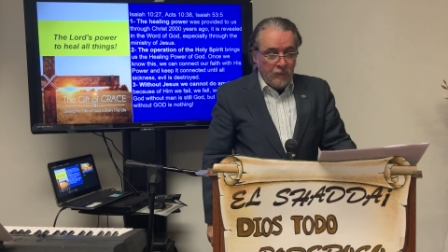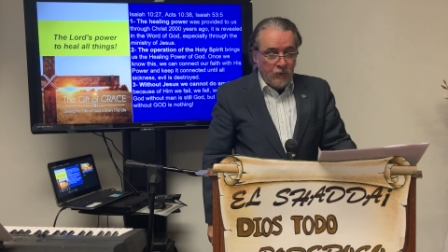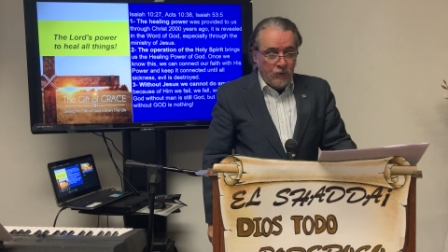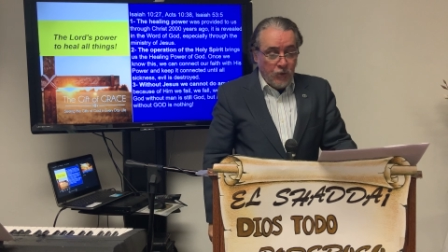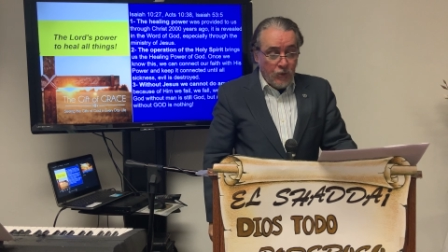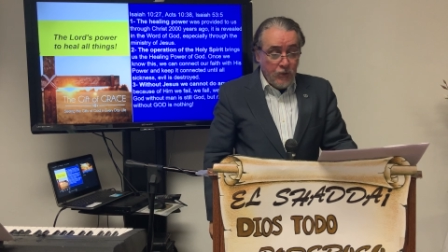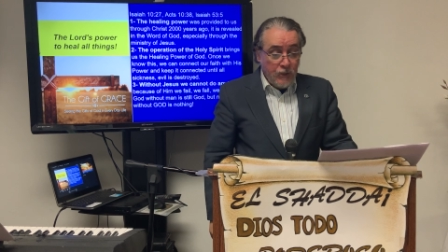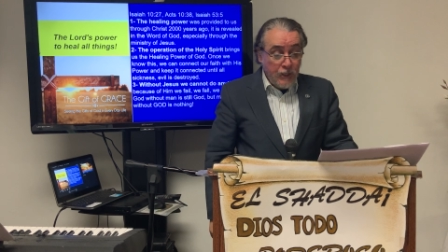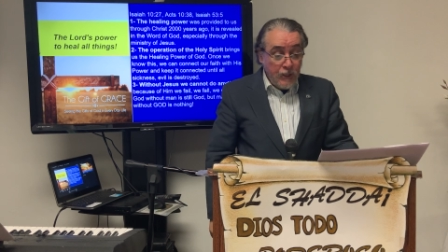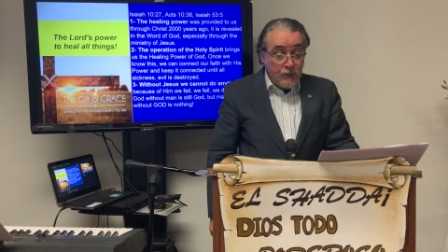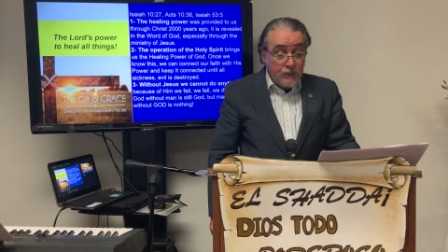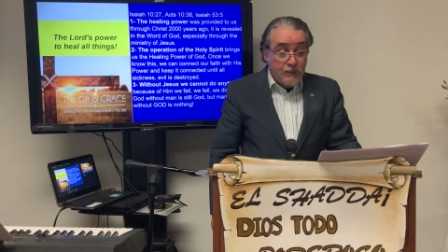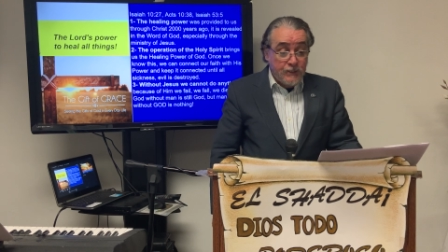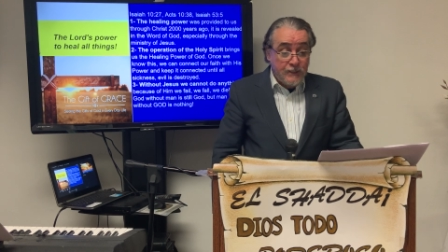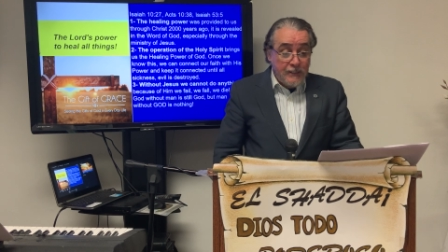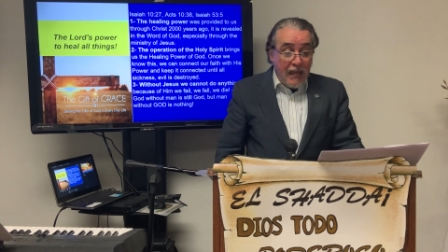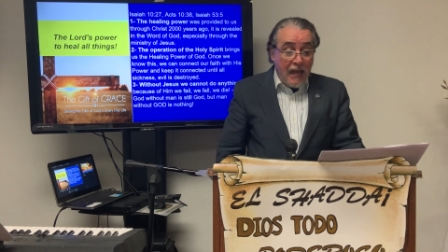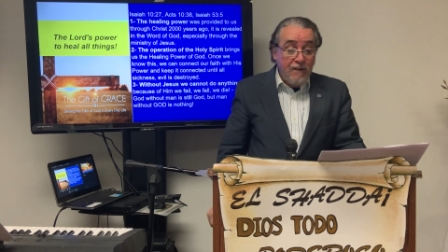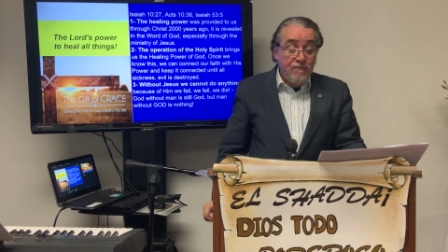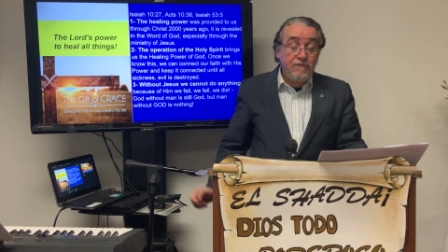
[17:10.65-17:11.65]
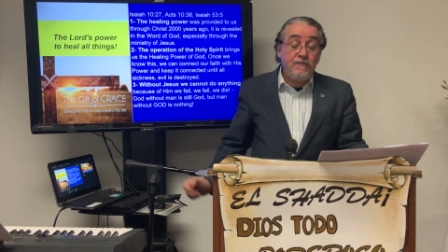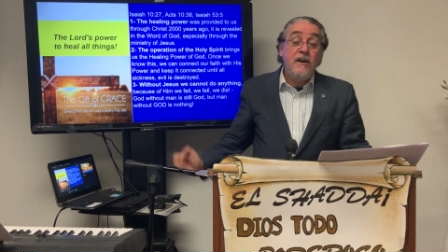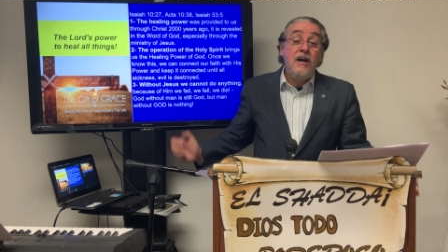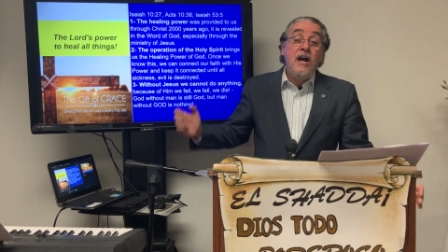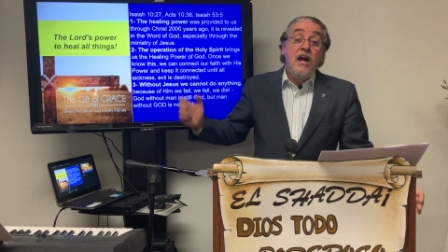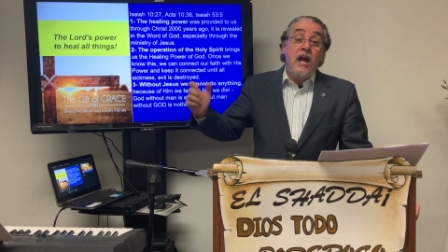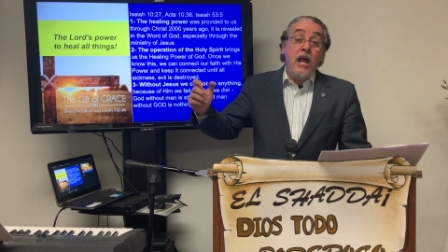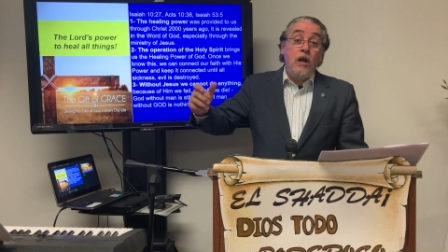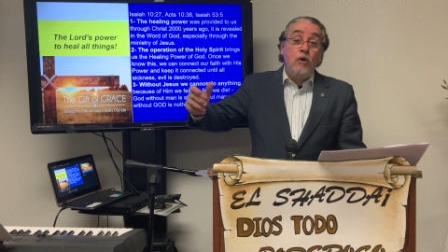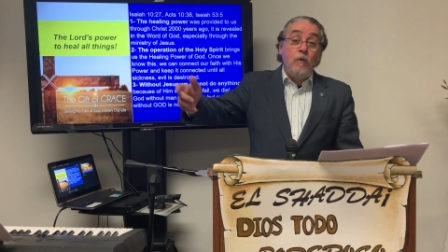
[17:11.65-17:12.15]
Through his death
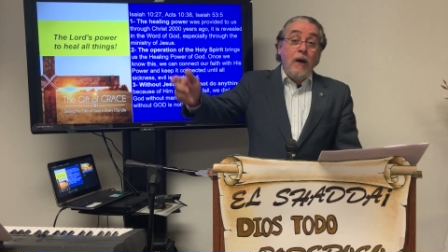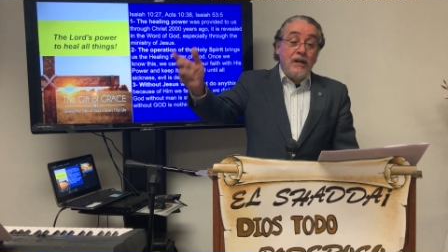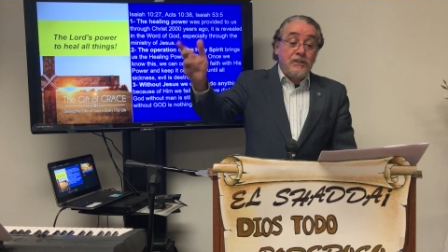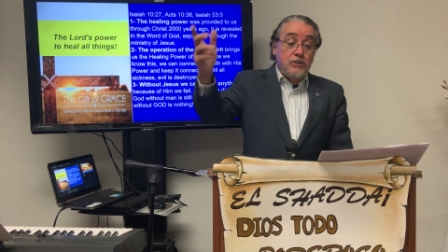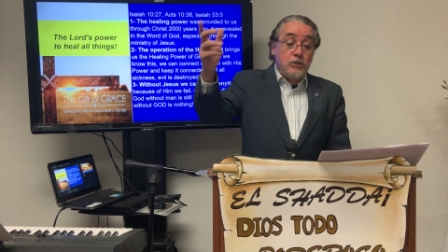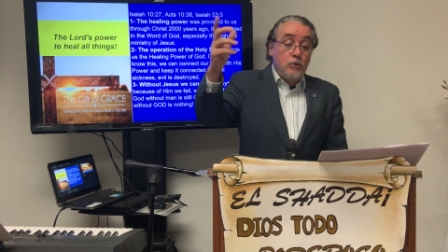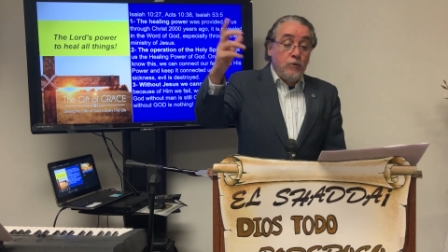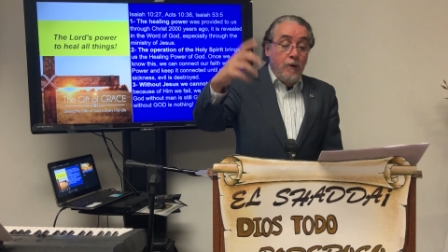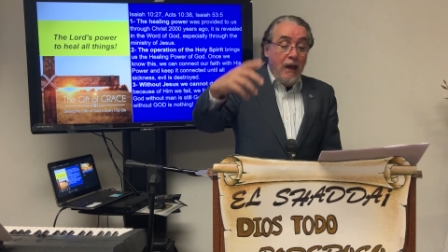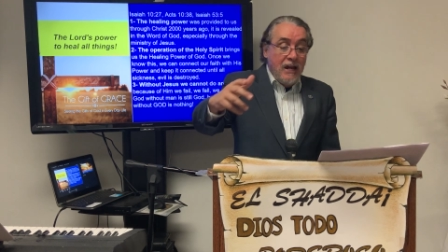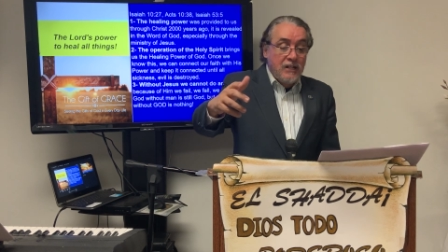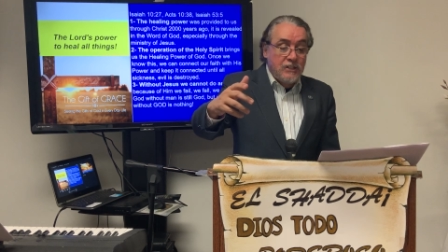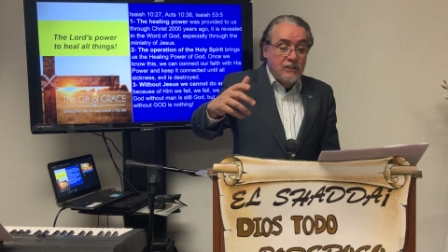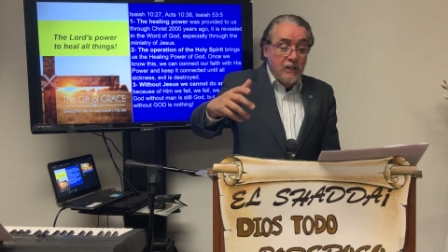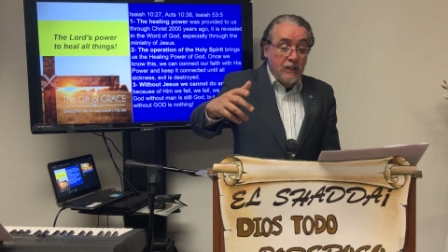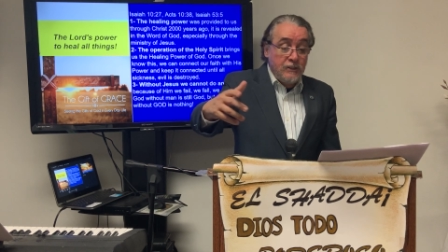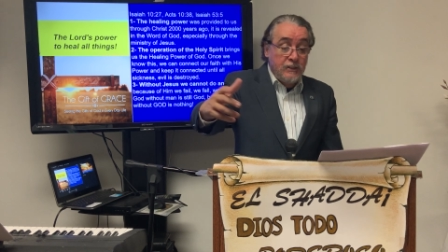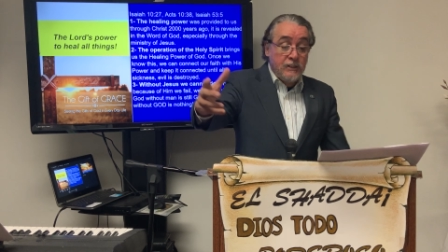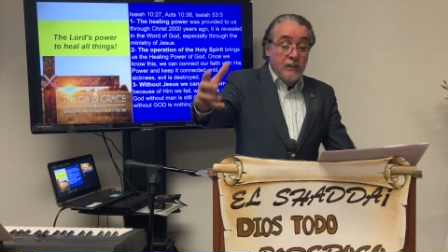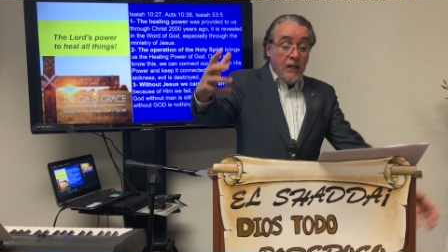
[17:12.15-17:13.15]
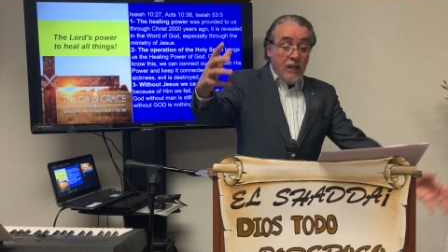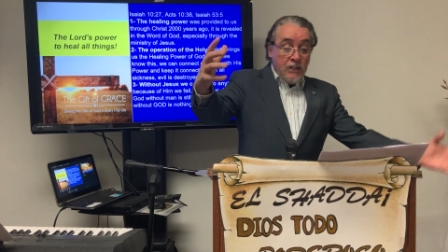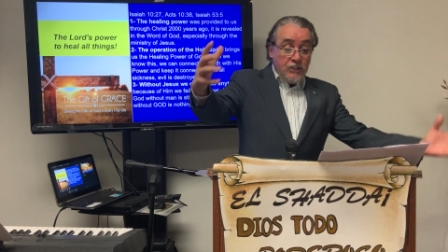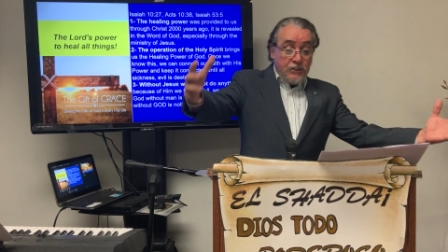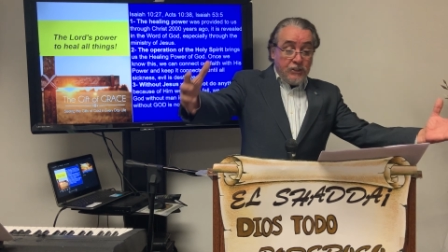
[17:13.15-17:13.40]
and resurrections,